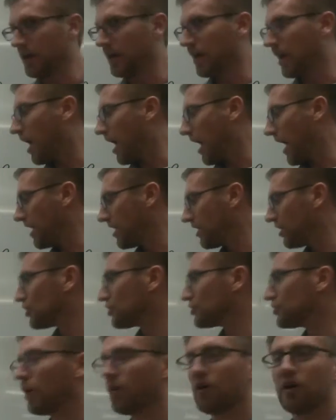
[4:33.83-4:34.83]
All right,
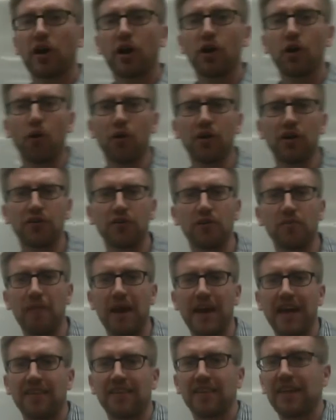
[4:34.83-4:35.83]
so in order to
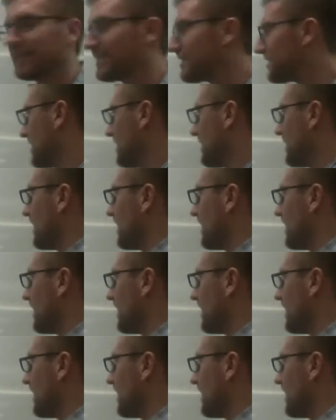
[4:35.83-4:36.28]
make this